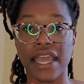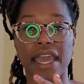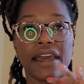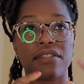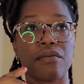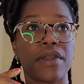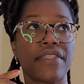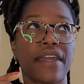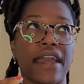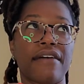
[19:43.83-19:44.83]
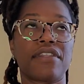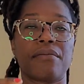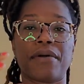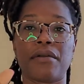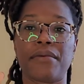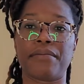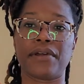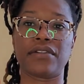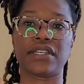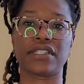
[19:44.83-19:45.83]
and the way they have the apartment
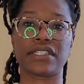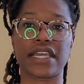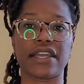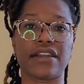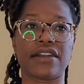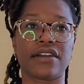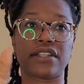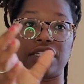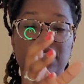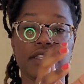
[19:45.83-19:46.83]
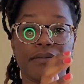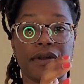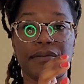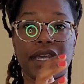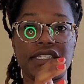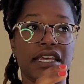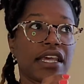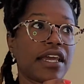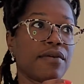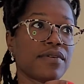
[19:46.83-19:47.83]
buildings there, at least in the apartment I stayed
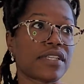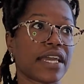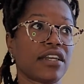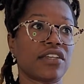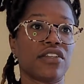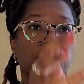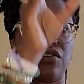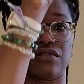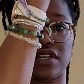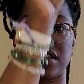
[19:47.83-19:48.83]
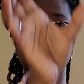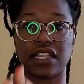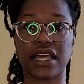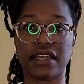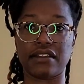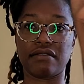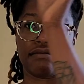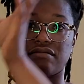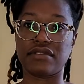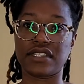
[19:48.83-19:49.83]
at, it was like units, like
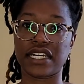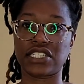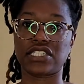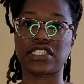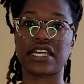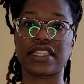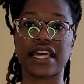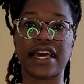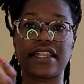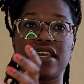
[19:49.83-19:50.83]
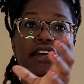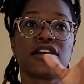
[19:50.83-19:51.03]
sections like that.